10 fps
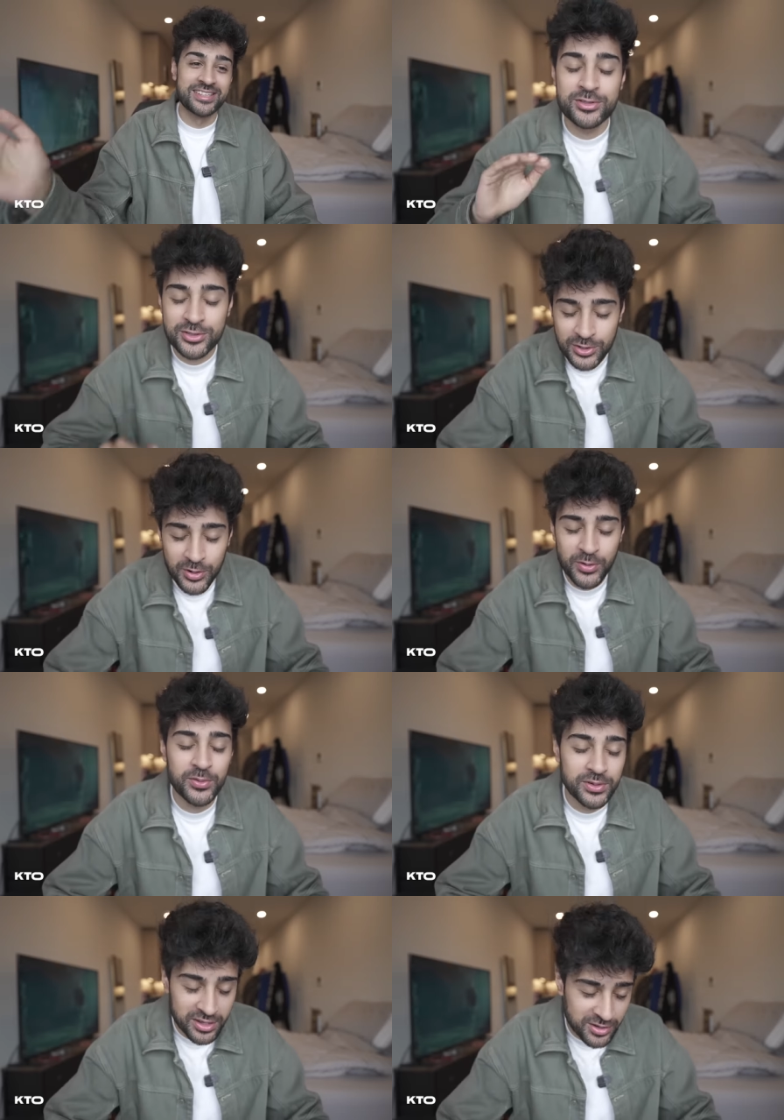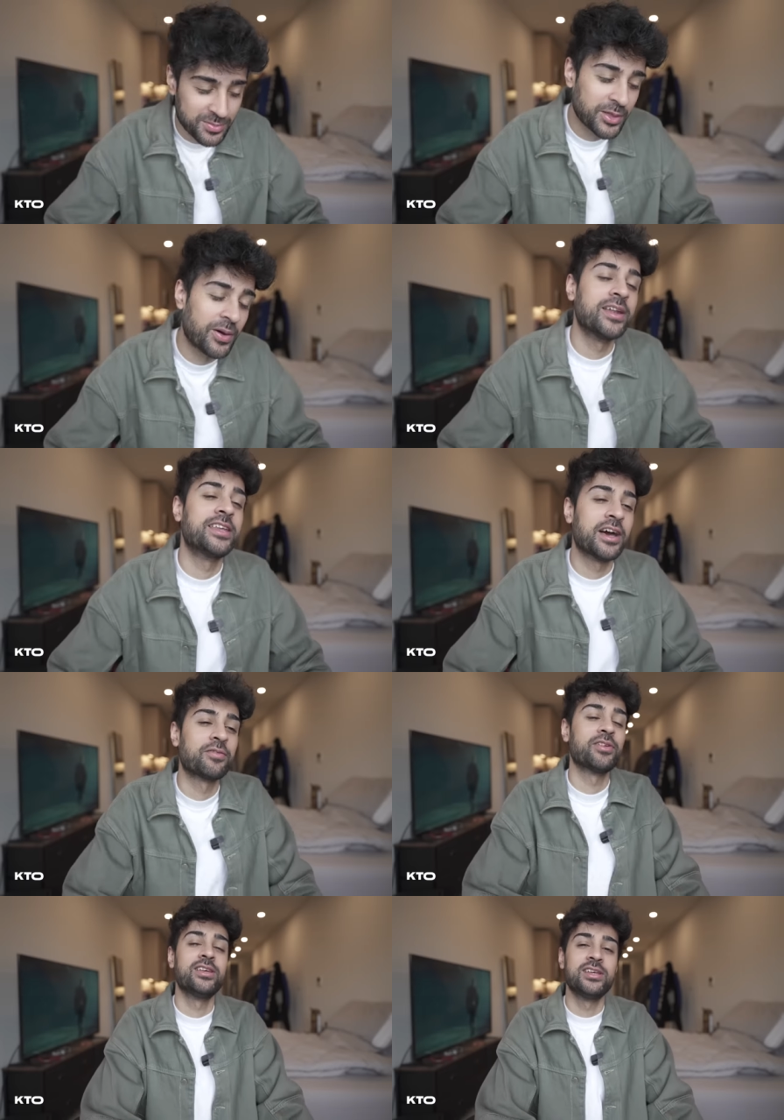I'm so dumb though. I
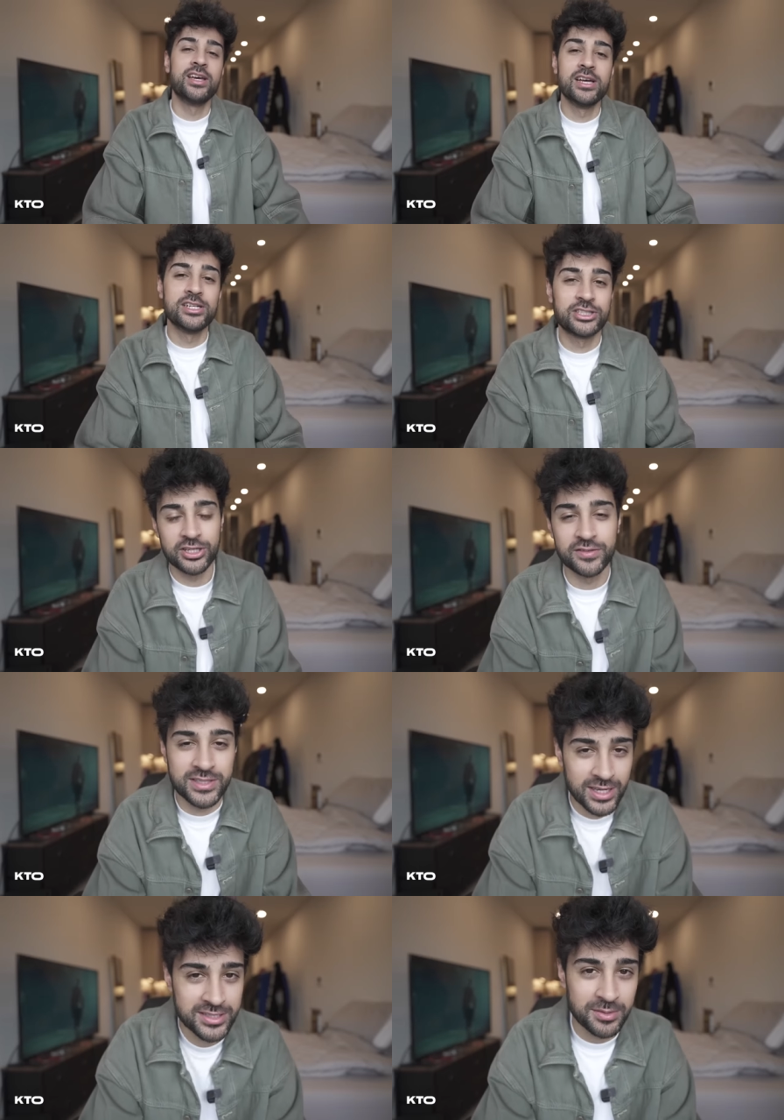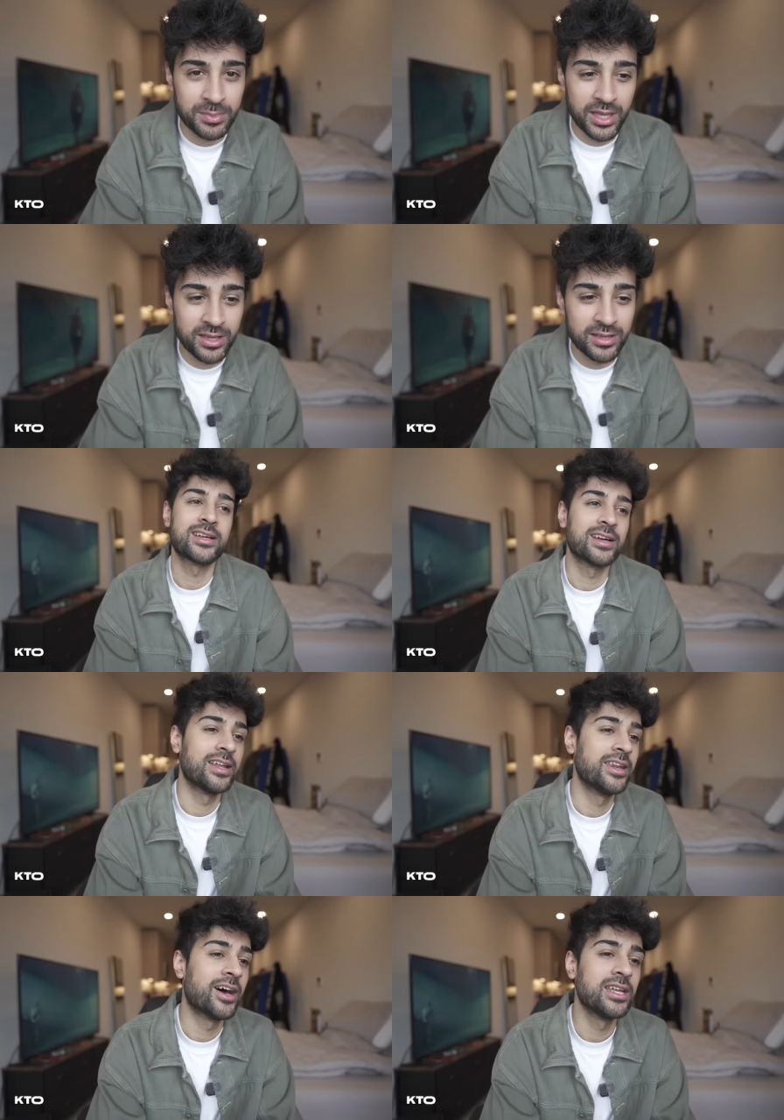definitely should have said something.
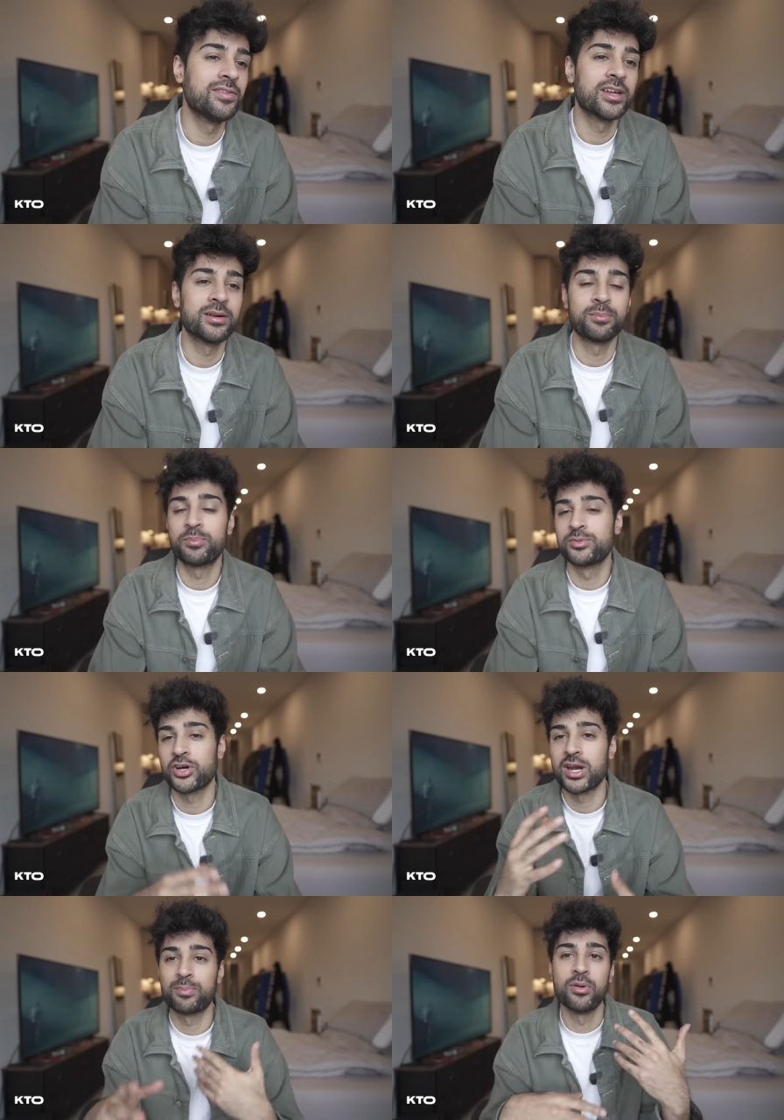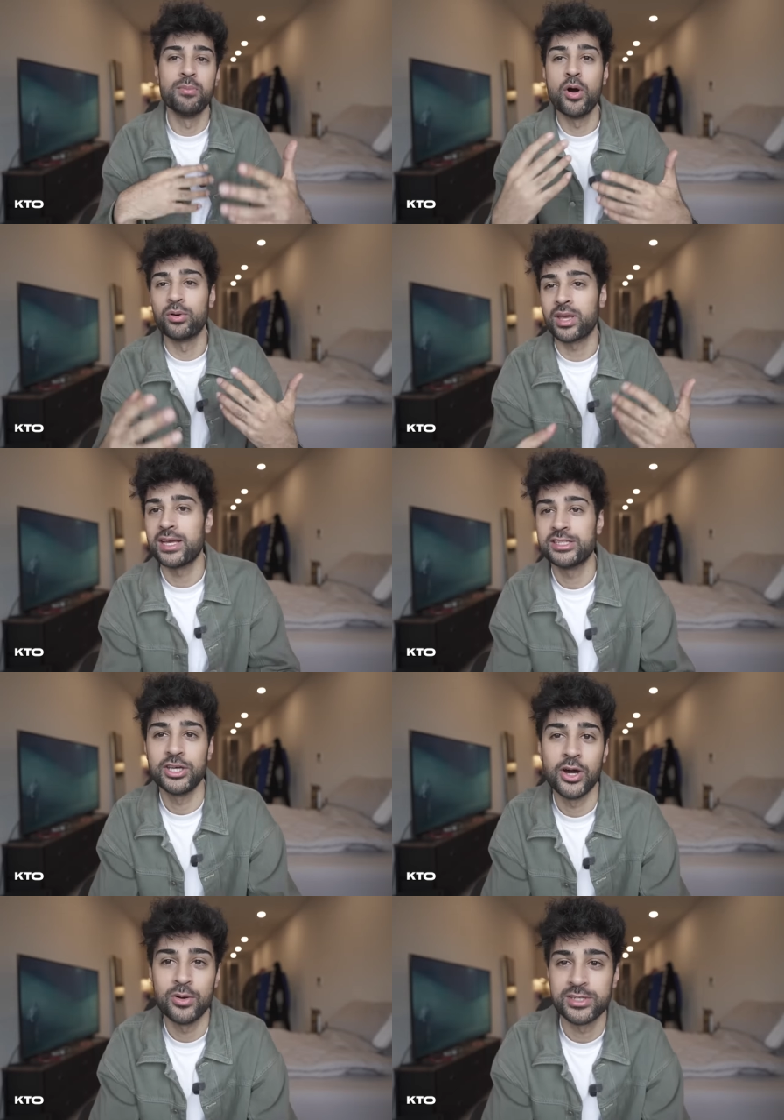Like, not even a try to promote
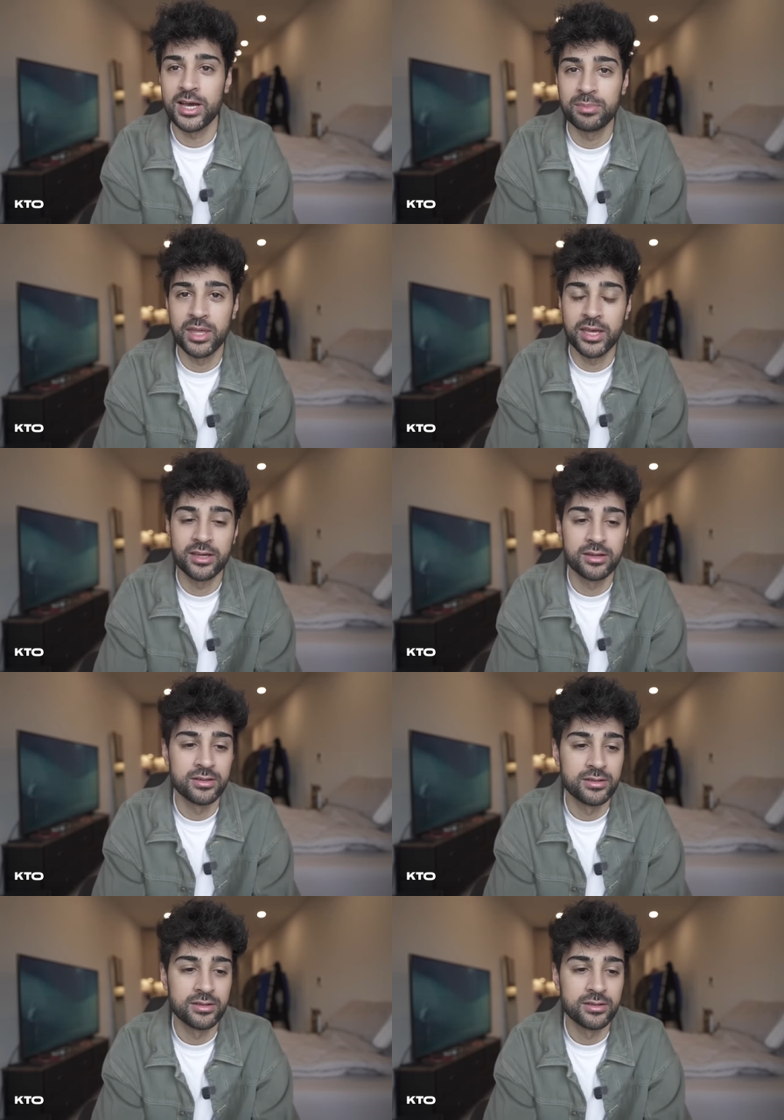KTO type thing.